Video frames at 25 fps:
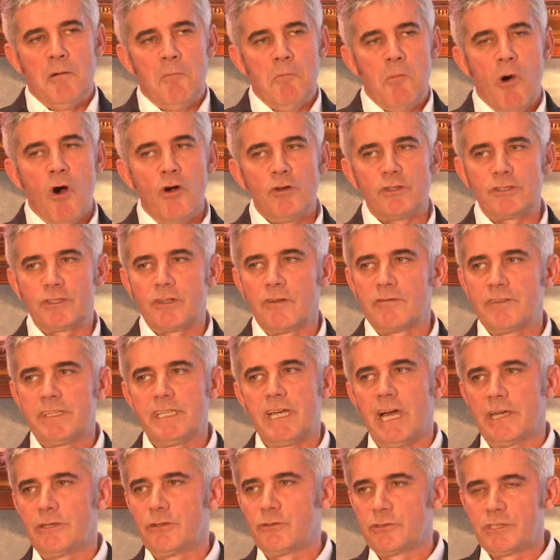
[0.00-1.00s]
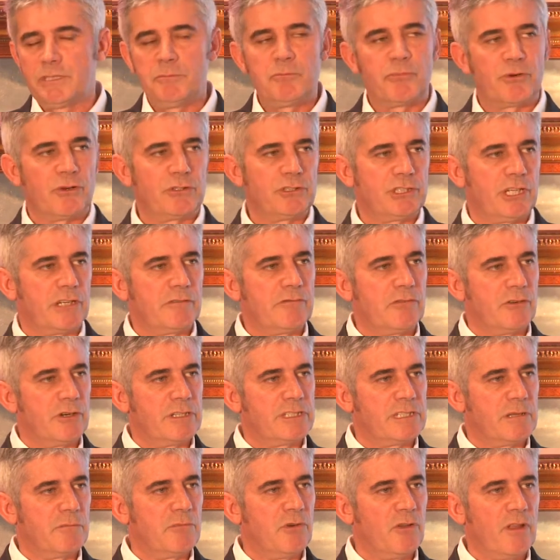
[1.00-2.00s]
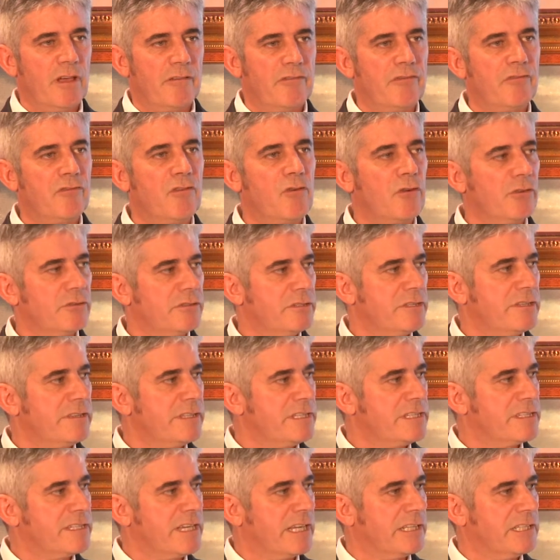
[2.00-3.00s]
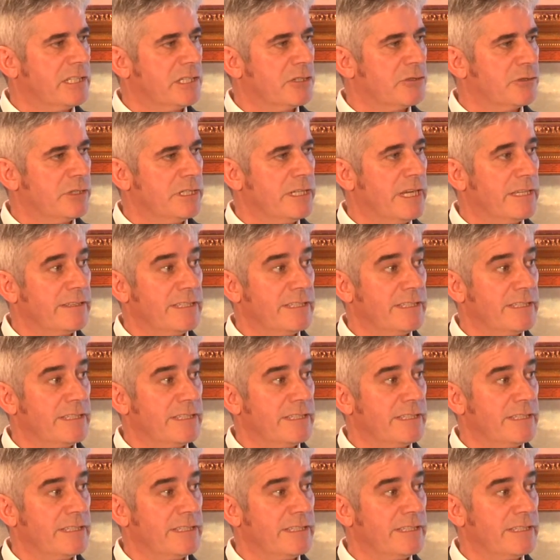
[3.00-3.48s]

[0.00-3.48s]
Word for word: most of the IoT projects, for example, have fallen in this category.